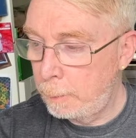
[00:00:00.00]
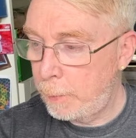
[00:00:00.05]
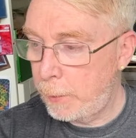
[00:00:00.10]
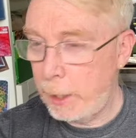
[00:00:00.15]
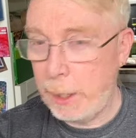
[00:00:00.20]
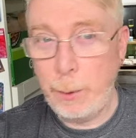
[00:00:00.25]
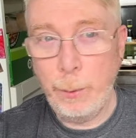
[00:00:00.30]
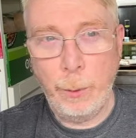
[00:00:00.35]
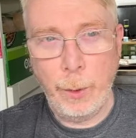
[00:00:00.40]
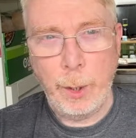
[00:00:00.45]

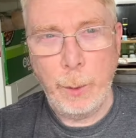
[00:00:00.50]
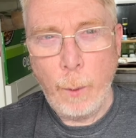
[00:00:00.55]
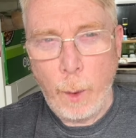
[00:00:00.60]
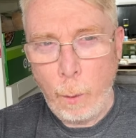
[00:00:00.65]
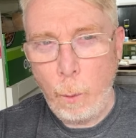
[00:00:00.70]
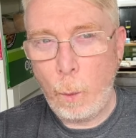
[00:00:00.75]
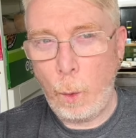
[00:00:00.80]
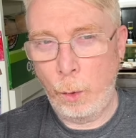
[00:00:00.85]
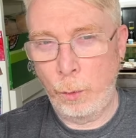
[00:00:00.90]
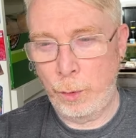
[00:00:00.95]
You only
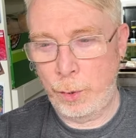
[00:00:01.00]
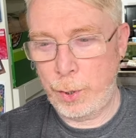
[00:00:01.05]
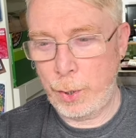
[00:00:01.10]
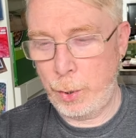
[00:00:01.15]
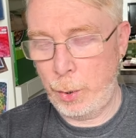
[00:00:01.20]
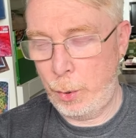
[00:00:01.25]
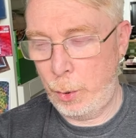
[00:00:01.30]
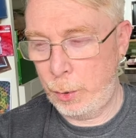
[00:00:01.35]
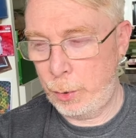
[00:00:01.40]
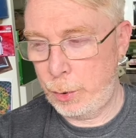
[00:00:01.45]
want one
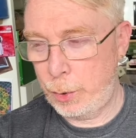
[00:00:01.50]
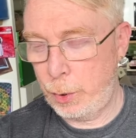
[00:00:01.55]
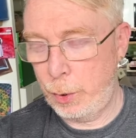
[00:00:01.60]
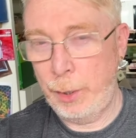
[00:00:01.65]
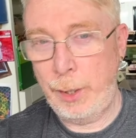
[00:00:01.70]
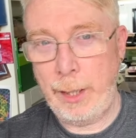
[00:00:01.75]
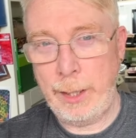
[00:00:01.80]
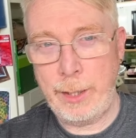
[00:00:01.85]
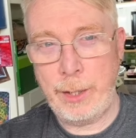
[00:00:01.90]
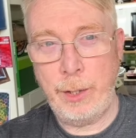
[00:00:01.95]
source,
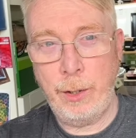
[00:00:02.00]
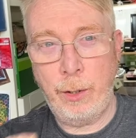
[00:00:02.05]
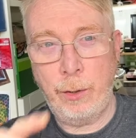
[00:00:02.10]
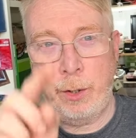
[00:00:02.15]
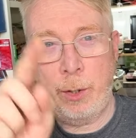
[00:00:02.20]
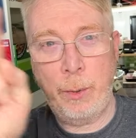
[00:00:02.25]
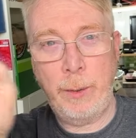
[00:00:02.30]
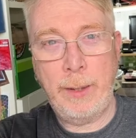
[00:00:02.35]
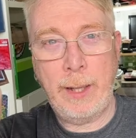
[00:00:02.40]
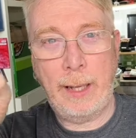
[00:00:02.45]
unless you're
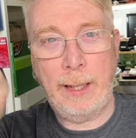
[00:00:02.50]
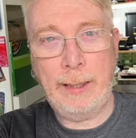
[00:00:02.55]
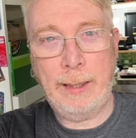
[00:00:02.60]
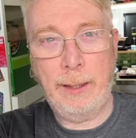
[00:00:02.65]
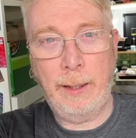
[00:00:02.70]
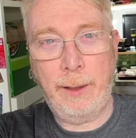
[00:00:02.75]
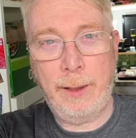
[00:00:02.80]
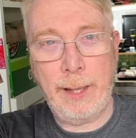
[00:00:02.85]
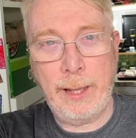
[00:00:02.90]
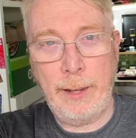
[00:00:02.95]
doing that
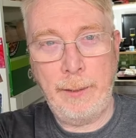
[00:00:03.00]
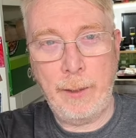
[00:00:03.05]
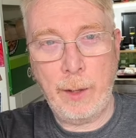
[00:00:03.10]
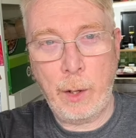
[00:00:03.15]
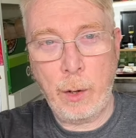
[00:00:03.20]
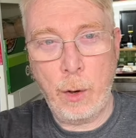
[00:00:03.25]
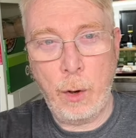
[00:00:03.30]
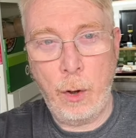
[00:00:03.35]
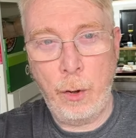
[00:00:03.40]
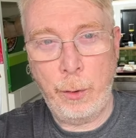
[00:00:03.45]
little thing in the
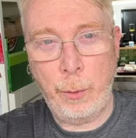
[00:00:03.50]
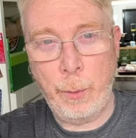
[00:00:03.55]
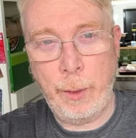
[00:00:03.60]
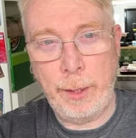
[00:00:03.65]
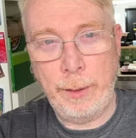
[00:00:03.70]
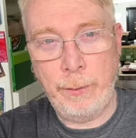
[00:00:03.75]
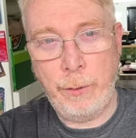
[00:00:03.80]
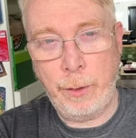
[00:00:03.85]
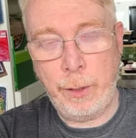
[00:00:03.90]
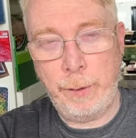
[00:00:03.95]
corner where
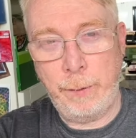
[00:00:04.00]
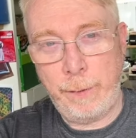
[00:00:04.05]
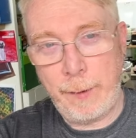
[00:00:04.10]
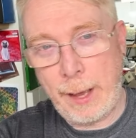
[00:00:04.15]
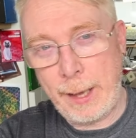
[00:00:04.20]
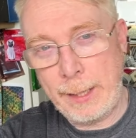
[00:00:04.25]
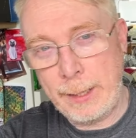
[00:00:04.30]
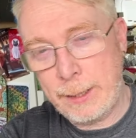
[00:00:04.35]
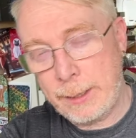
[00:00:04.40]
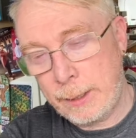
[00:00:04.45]
you've got your
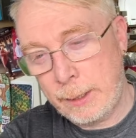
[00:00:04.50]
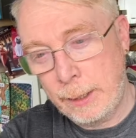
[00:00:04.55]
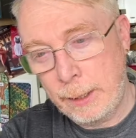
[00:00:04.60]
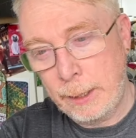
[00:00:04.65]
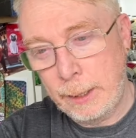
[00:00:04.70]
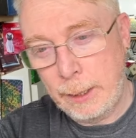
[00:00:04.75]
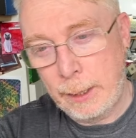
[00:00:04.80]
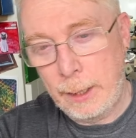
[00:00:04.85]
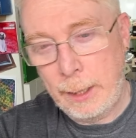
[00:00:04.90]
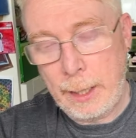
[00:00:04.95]
face
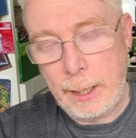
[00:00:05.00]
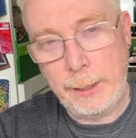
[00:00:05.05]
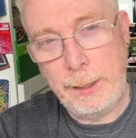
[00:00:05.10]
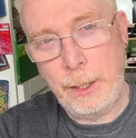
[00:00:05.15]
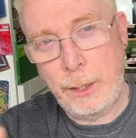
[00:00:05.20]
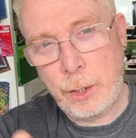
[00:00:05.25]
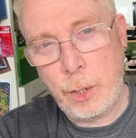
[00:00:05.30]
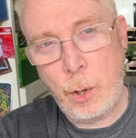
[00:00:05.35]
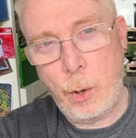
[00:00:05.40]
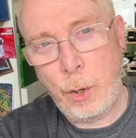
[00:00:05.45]
and
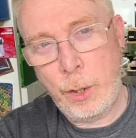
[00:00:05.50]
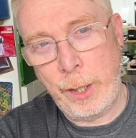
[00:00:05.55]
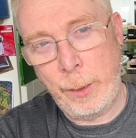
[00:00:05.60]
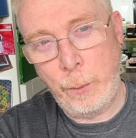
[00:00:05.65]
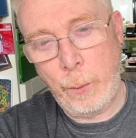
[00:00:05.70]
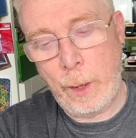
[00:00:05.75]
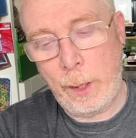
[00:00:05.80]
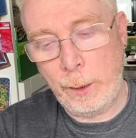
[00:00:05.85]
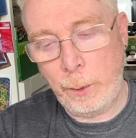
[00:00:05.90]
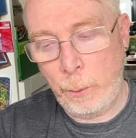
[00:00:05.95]
you're talking
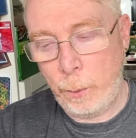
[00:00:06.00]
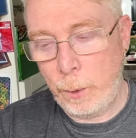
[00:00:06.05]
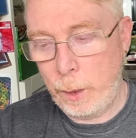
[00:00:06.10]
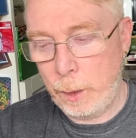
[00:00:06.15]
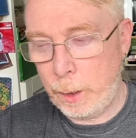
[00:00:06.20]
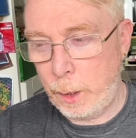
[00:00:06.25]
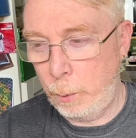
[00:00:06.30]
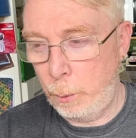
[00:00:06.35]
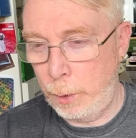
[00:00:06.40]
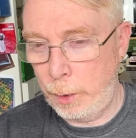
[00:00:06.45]
while you're
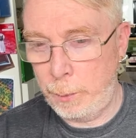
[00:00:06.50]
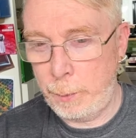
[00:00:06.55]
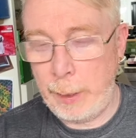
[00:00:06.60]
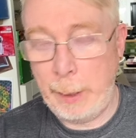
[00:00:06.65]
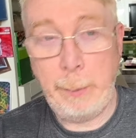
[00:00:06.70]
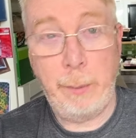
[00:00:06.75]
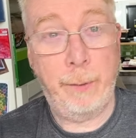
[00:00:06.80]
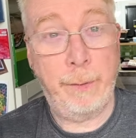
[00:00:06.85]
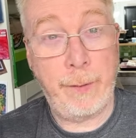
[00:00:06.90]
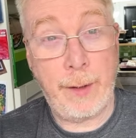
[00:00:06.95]
working, which
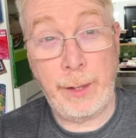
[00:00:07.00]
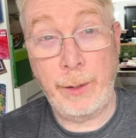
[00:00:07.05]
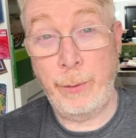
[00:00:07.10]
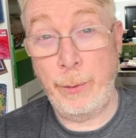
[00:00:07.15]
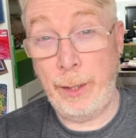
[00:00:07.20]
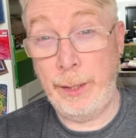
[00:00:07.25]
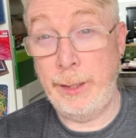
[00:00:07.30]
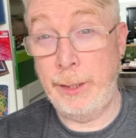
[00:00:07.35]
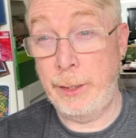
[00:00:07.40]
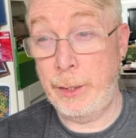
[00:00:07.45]
people find
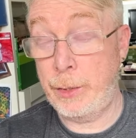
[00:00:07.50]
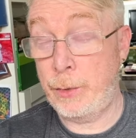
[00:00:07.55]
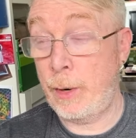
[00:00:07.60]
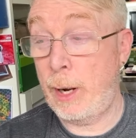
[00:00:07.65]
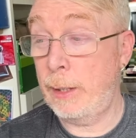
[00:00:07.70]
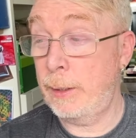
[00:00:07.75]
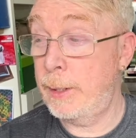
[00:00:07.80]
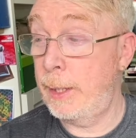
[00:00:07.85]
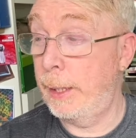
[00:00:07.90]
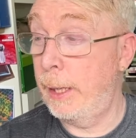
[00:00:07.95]
really
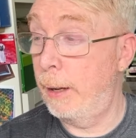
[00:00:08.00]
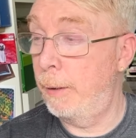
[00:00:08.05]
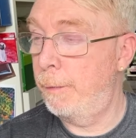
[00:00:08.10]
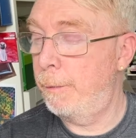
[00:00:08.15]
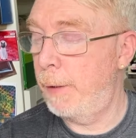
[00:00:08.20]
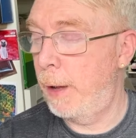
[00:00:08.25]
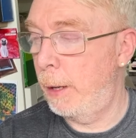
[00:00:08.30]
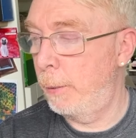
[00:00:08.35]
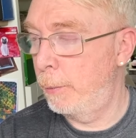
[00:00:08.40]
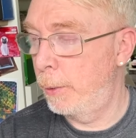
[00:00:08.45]
distracting, I've
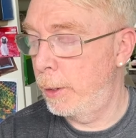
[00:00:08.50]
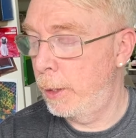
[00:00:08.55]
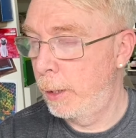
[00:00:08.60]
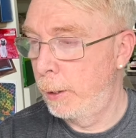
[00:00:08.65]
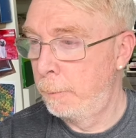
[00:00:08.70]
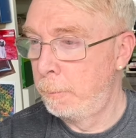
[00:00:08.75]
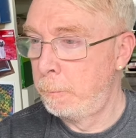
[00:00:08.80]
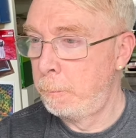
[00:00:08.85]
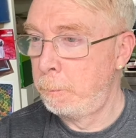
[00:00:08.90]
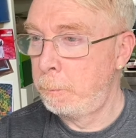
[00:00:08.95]
found.
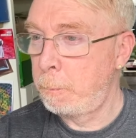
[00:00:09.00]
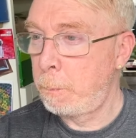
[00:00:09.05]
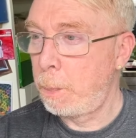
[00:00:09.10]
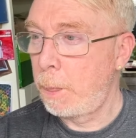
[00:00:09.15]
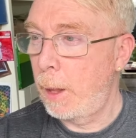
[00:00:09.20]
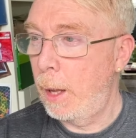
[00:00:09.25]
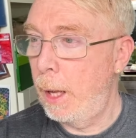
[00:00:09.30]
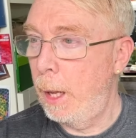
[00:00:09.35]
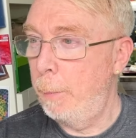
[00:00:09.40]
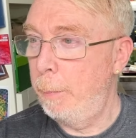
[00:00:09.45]

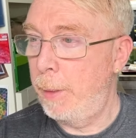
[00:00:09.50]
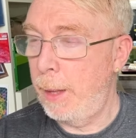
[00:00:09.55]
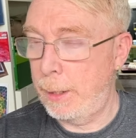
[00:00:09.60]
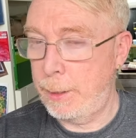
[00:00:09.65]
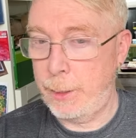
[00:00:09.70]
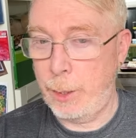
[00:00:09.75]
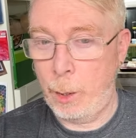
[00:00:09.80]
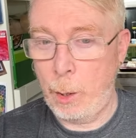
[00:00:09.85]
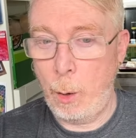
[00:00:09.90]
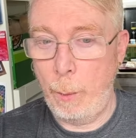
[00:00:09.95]
Um, that's
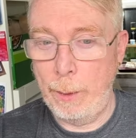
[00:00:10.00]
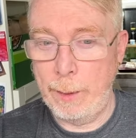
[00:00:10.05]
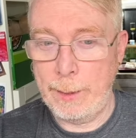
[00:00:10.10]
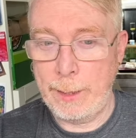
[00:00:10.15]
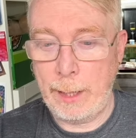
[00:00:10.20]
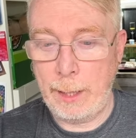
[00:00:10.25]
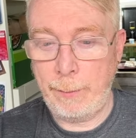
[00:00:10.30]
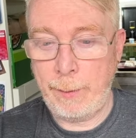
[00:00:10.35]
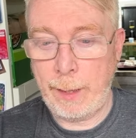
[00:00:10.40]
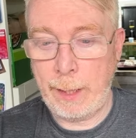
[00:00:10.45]
the comments
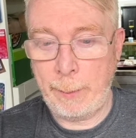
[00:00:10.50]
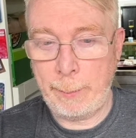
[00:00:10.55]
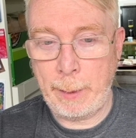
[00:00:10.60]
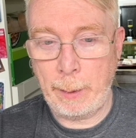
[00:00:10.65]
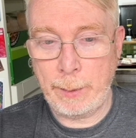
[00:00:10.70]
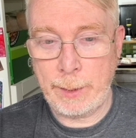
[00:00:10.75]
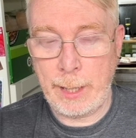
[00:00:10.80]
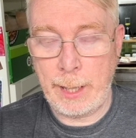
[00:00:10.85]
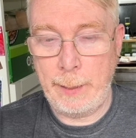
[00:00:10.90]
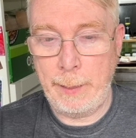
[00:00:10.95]
that I've had
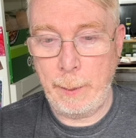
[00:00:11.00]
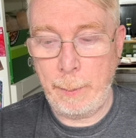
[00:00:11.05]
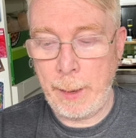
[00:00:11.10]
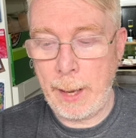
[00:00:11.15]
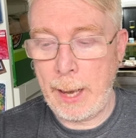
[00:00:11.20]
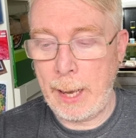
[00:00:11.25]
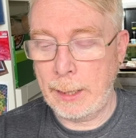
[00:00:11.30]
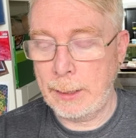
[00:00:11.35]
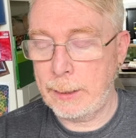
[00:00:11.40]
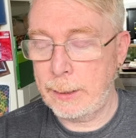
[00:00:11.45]
about it in the
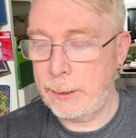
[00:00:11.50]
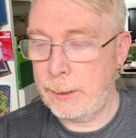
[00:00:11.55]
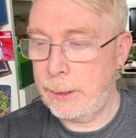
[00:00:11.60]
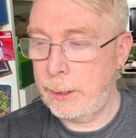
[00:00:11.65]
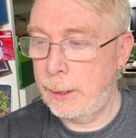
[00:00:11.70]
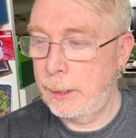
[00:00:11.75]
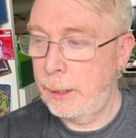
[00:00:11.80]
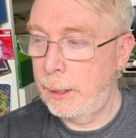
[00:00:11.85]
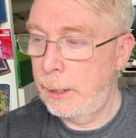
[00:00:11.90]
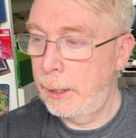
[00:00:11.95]
past.
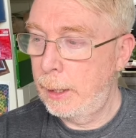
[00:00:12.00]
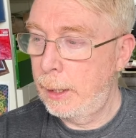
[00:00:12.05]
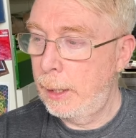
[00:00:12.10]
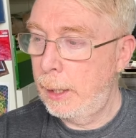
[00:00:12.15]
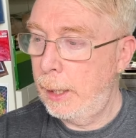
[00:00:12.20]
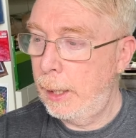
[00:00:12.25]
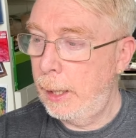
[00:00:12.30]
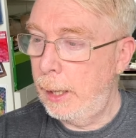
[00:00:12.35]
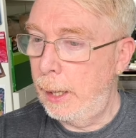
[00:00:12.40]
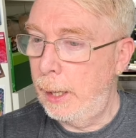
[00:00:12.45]

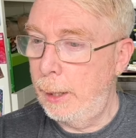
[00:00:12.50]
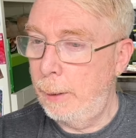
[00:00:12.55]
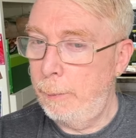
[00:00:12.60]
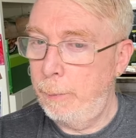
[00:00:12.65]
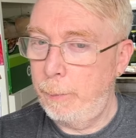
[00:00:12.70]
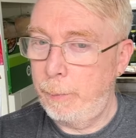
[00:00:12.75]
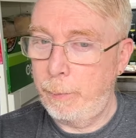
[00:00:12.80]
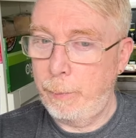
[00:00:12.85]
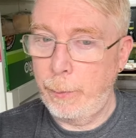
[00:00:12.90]
Um,